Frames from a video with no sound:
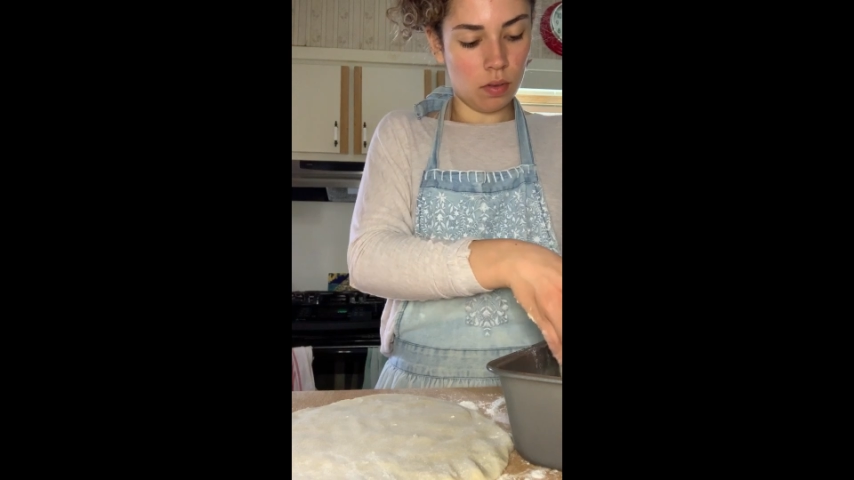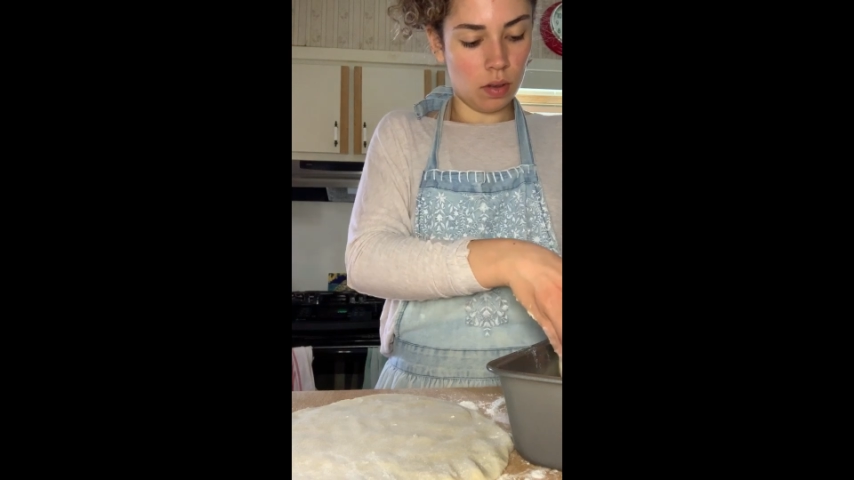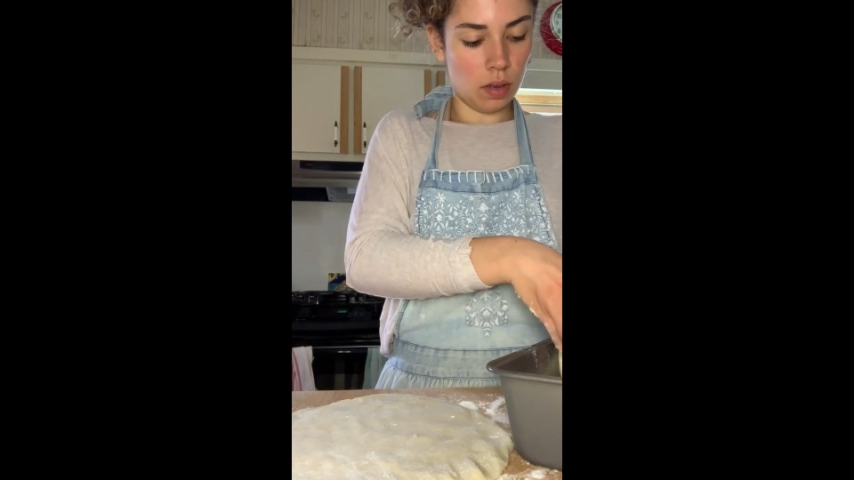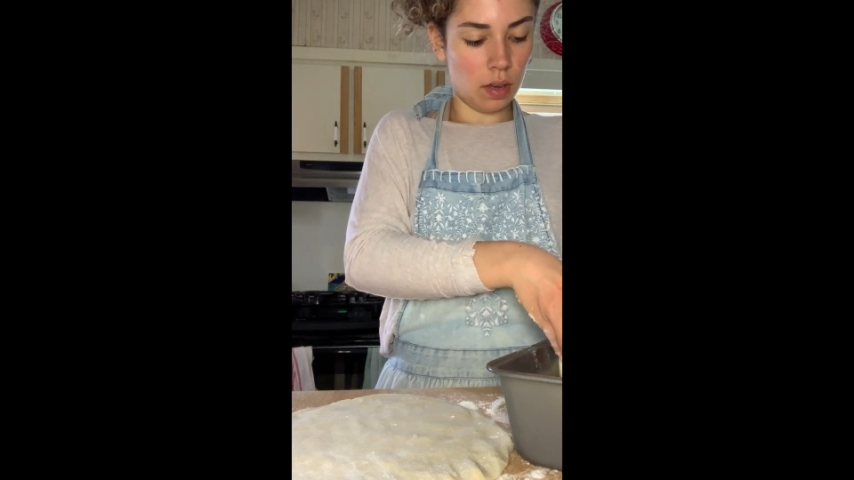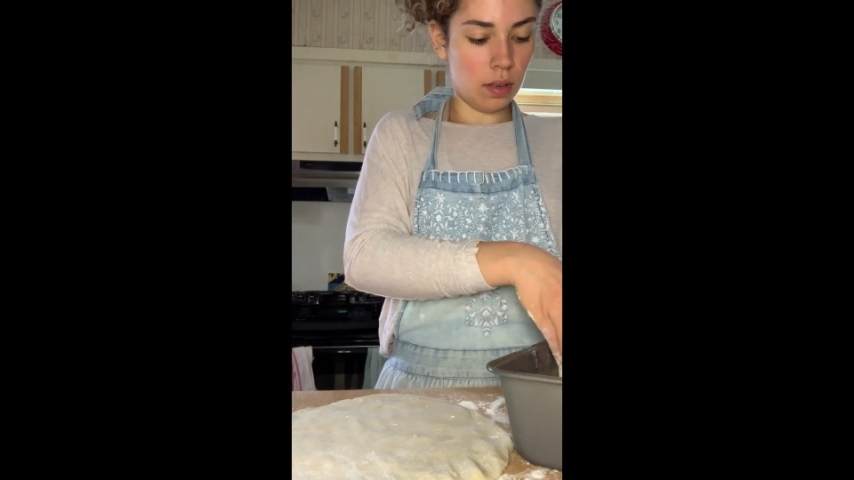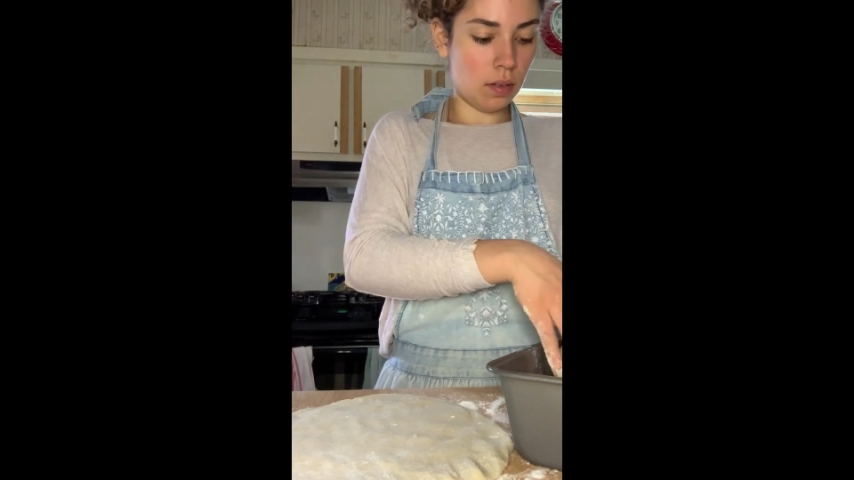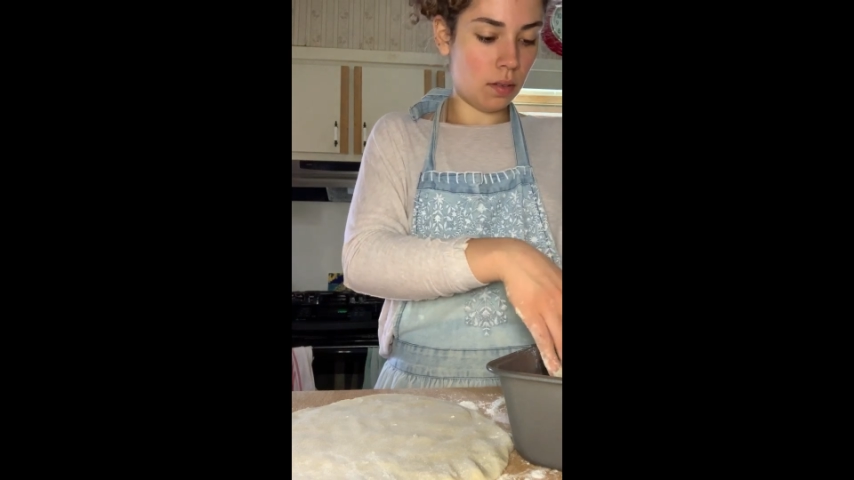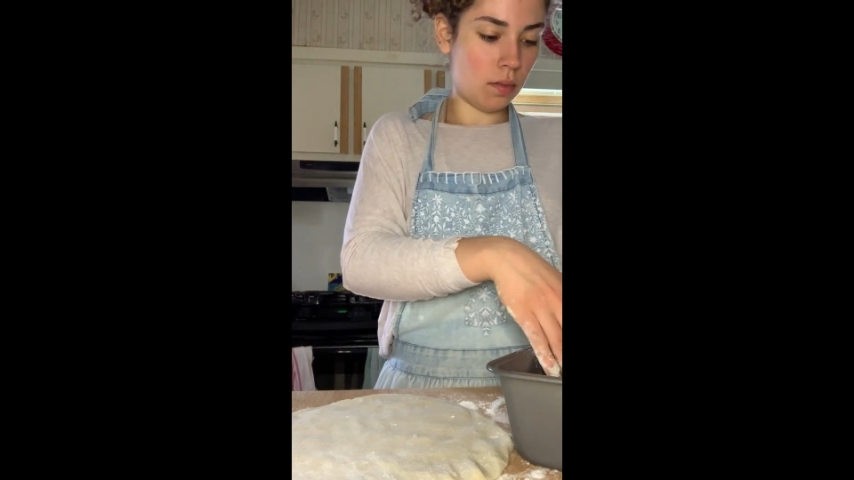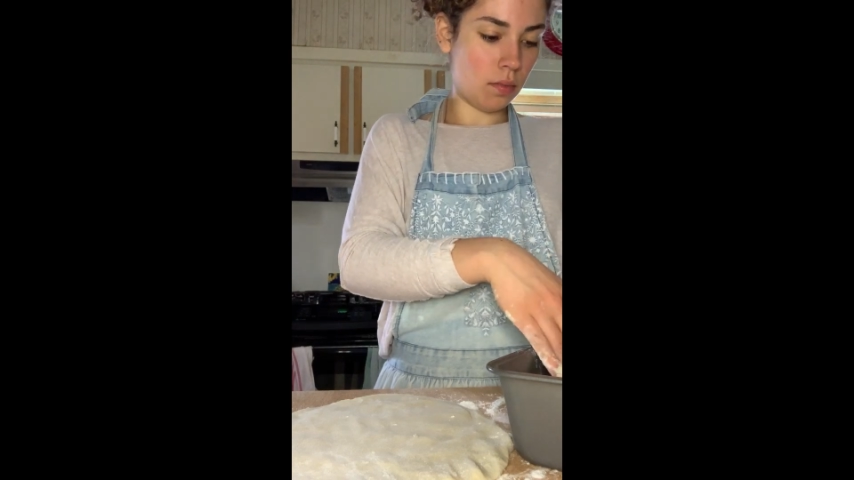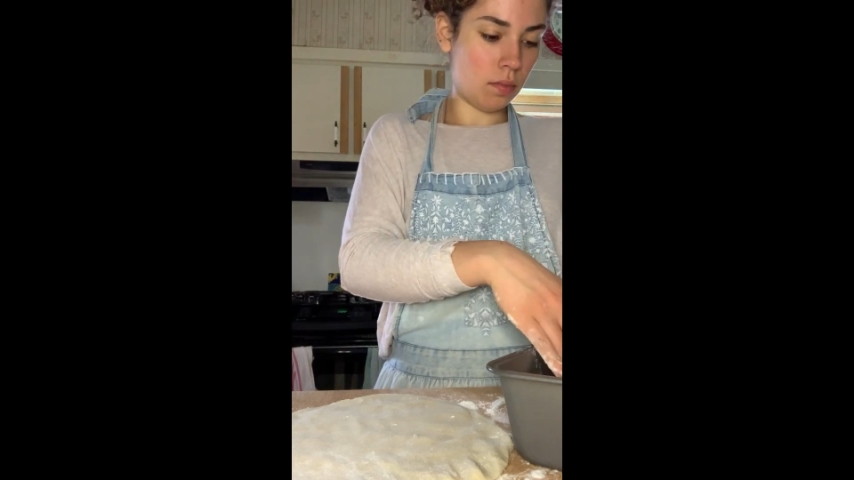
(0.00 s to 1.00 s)
I guess
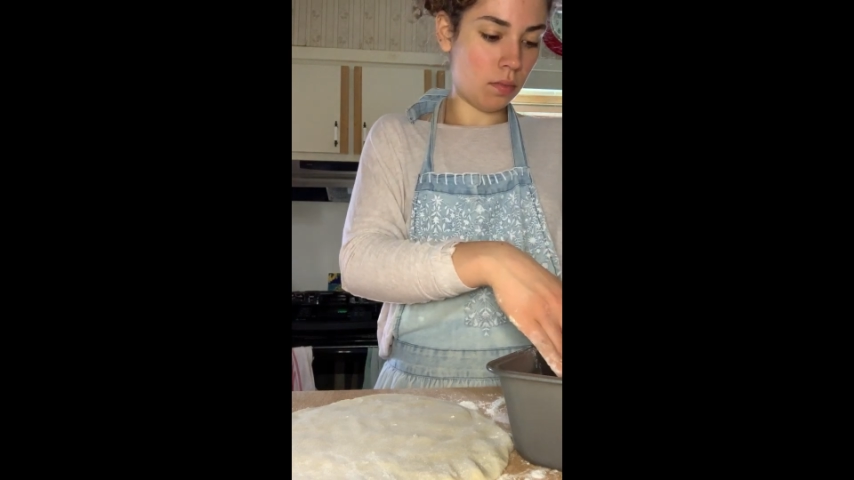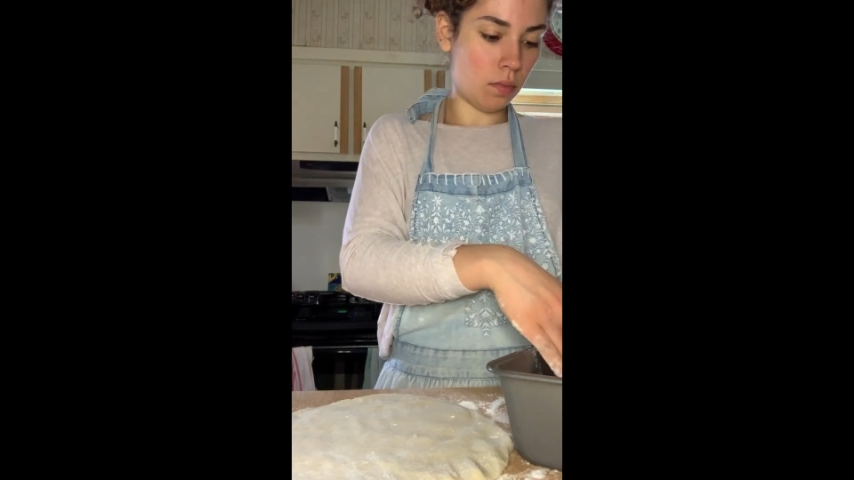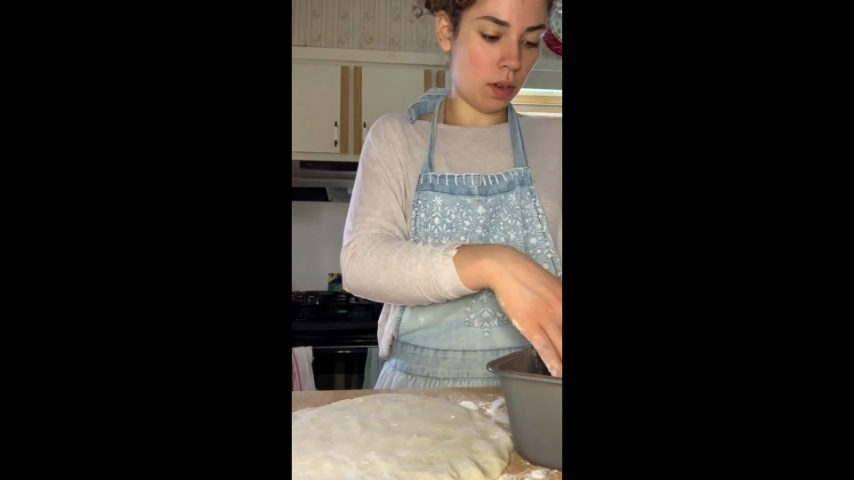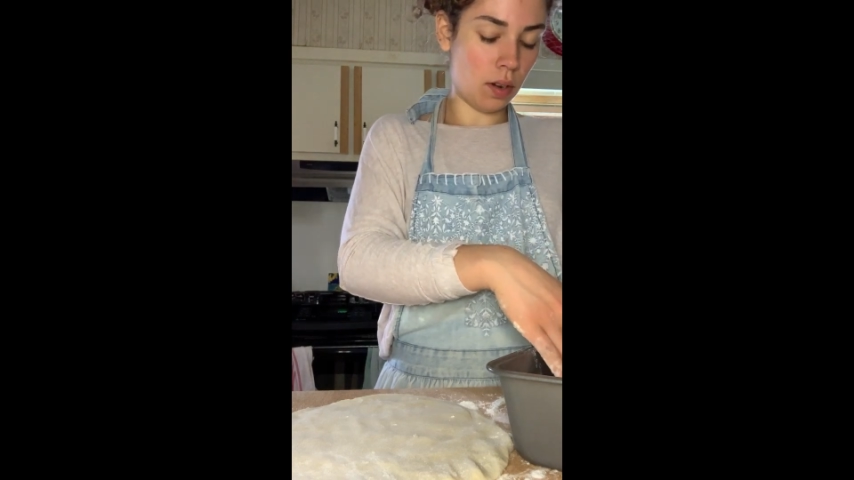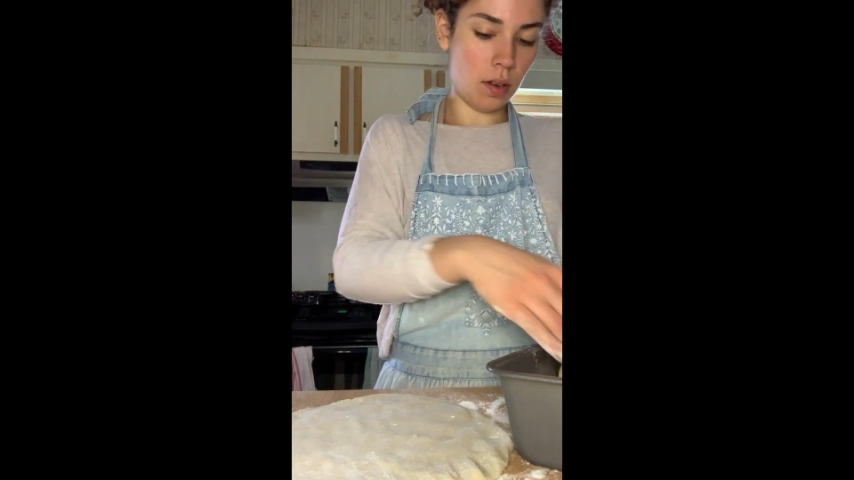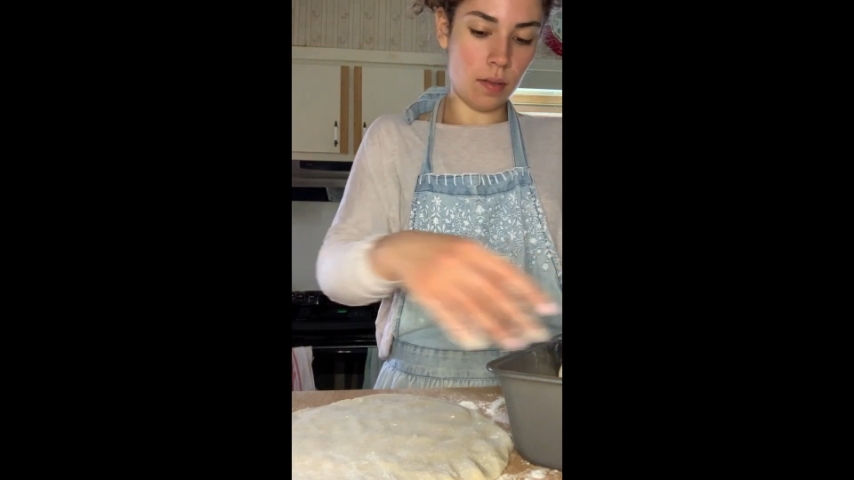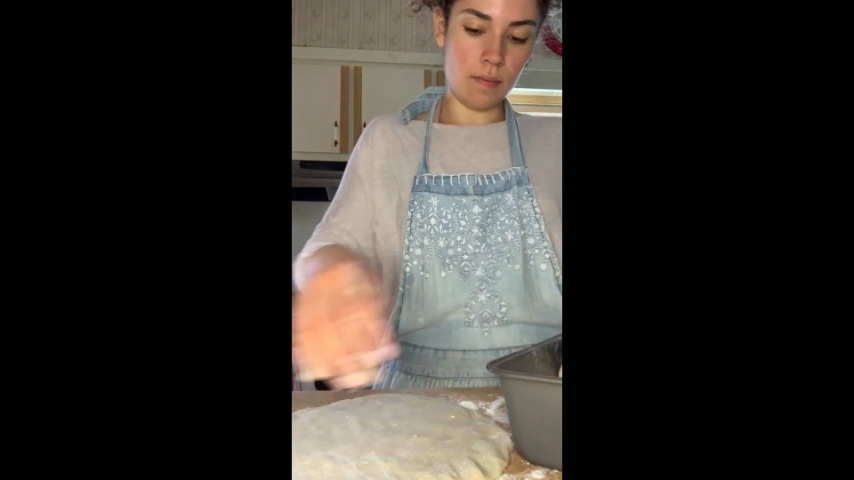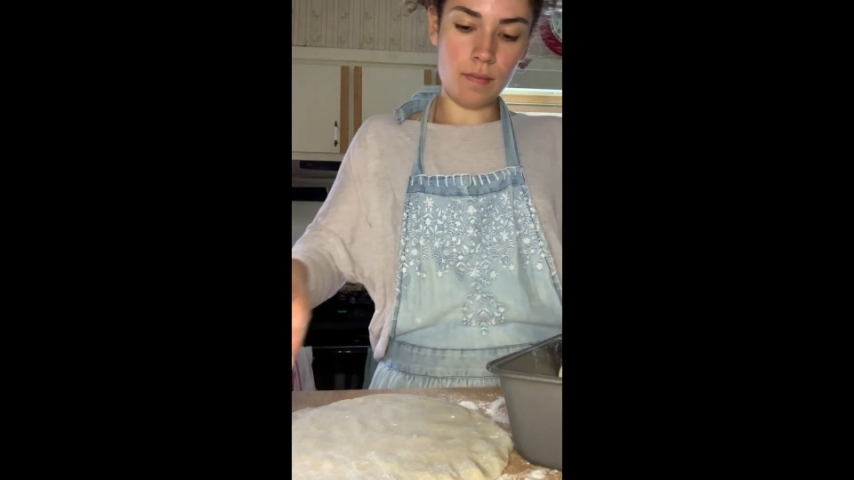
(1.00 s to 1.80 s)
why not?